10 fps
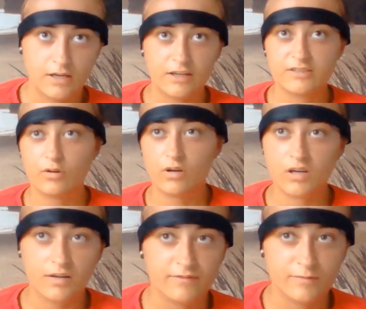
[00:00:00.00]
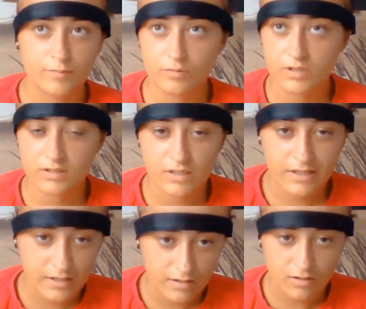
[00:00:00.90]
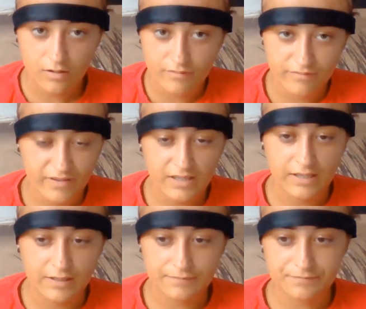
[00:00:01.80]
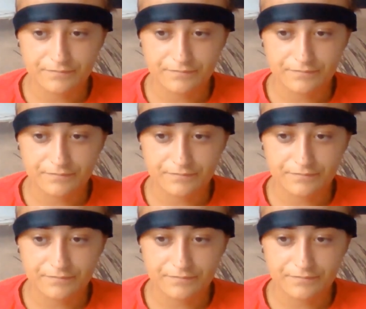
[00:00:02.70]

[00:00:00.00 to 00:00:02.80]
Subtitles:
and it's not uncomfortable because again I can't feel it.